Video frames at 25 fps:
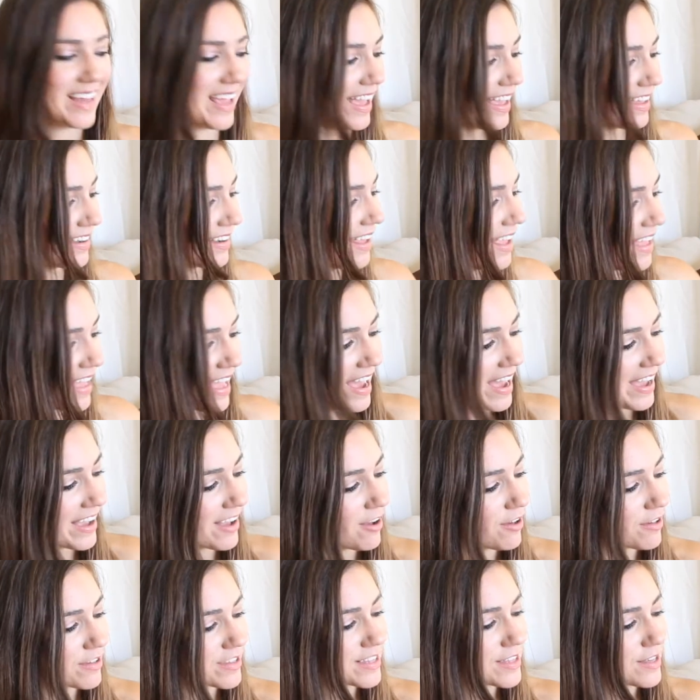And I
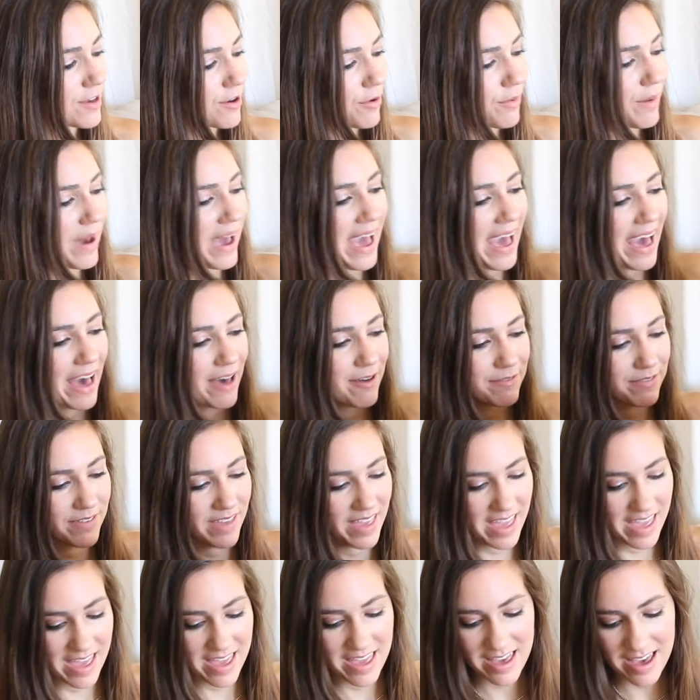also have
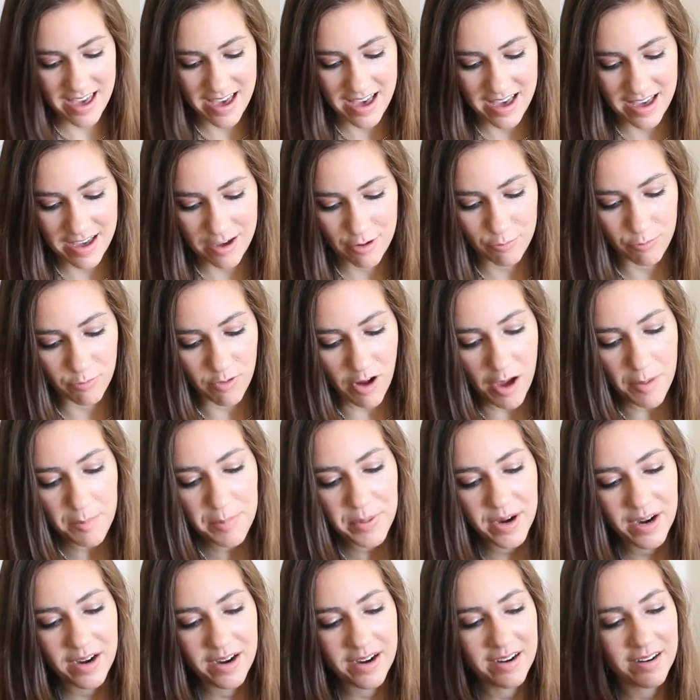a
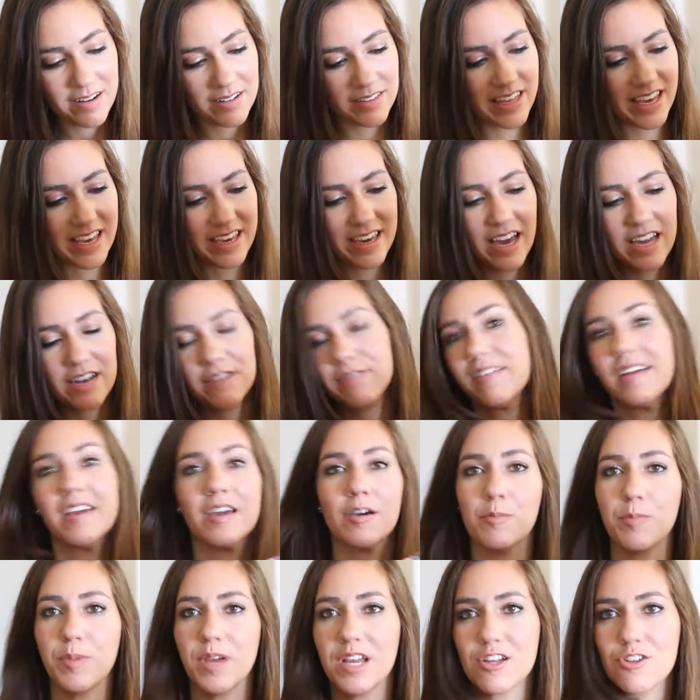romper, like kind of like
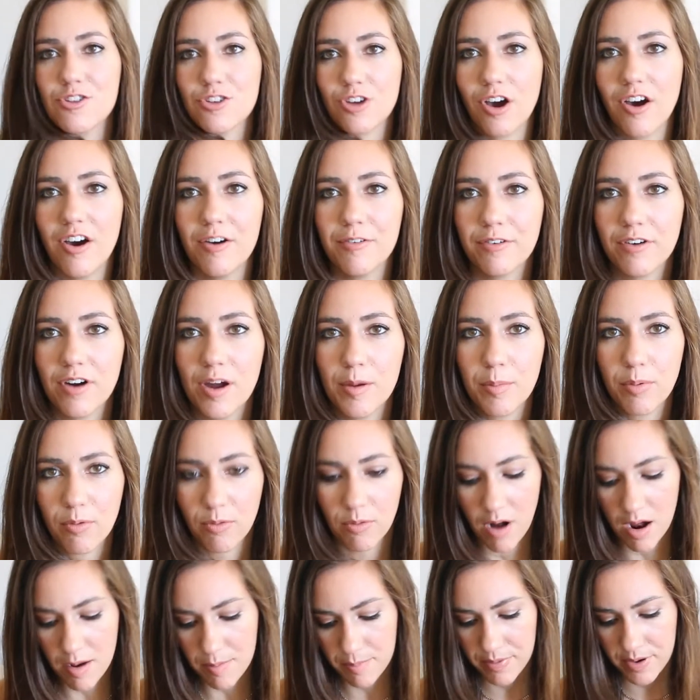a beach cover-up
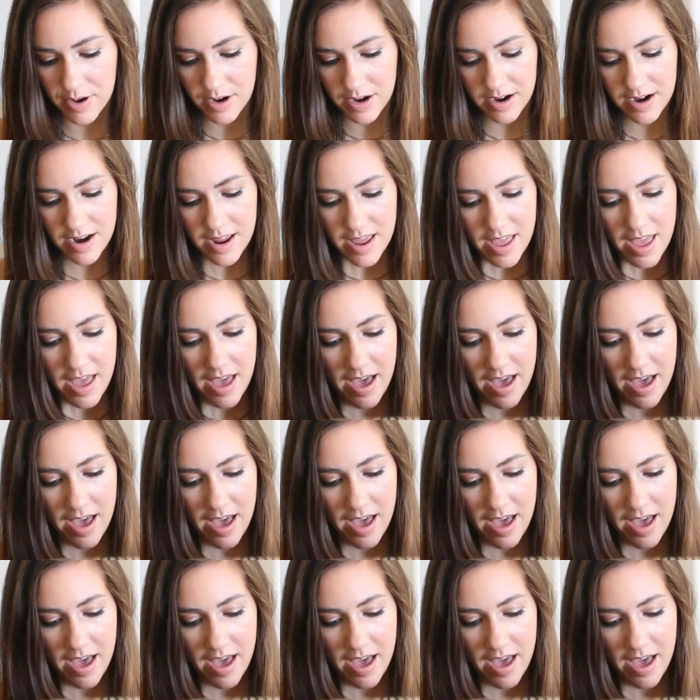romper.